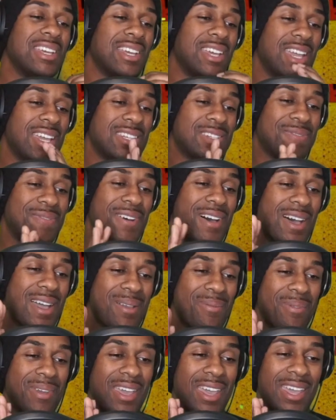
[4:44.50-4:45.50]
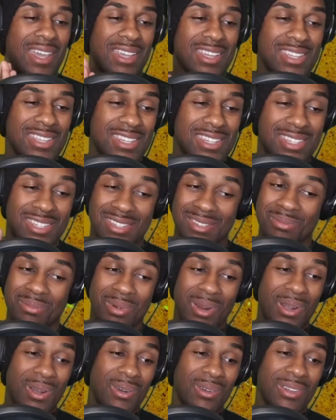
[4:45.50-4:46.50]
It's fine, man, because,
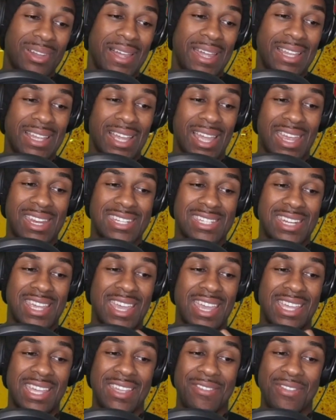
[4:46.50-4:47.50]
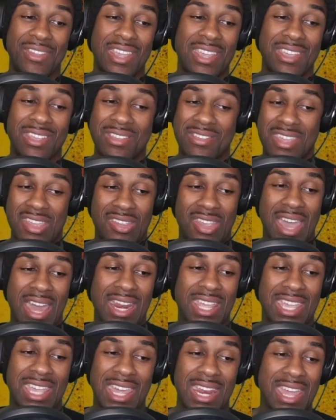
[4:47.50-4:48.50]
bro, like I say, you got to
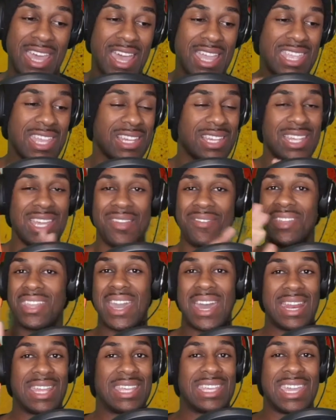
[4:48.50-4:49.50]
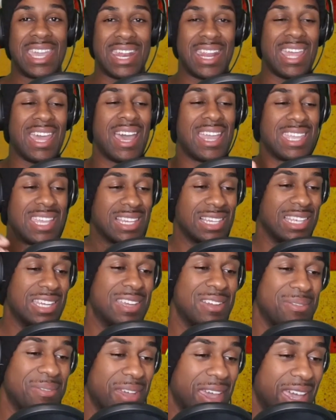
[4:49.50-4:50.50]
get it how you live, you got to get it how you
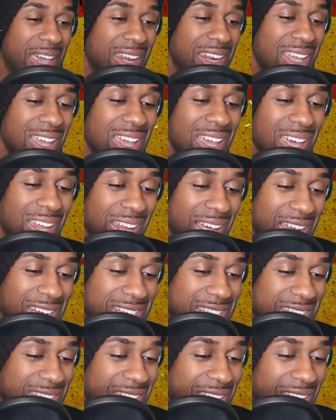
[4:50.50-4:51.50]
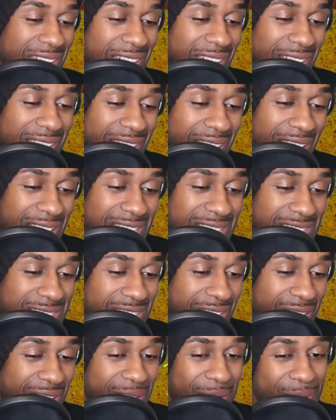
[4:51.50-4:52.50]
live, man. That's
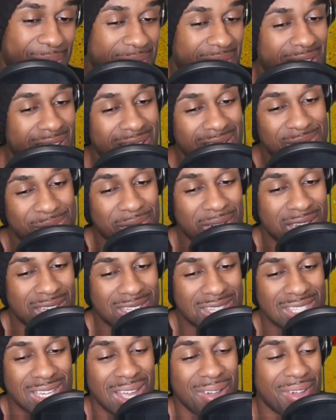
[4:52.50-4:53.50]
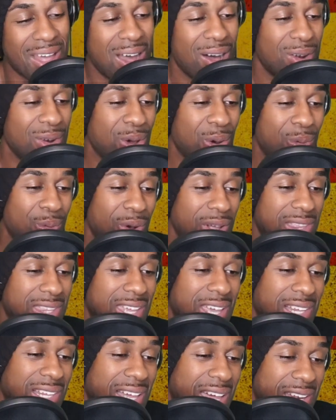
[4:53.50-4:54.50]
tough, man. That's fucking tough. I don't know what the
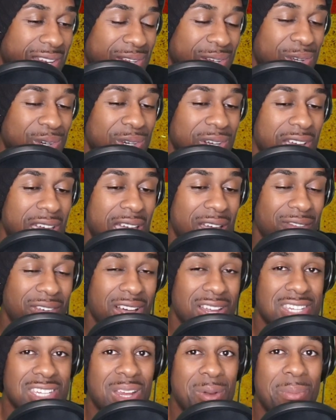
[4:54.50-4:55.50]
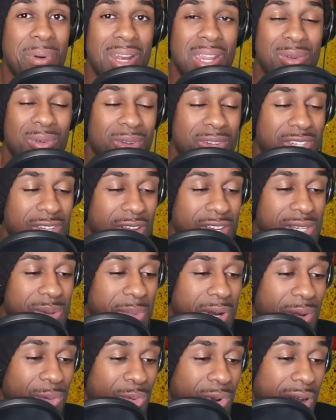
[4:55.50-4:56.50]
hell I'd do if I saw
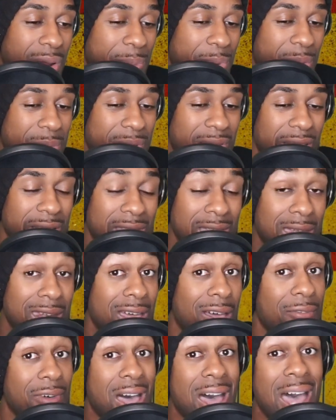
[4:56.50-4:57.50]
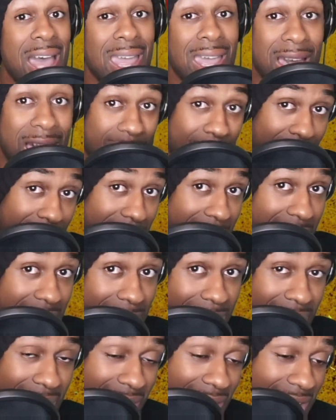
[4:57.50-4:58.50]
somebody run up on me like that. Now, if I got hold of
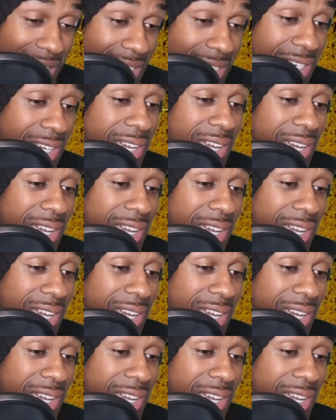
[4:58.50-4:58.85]
that mask,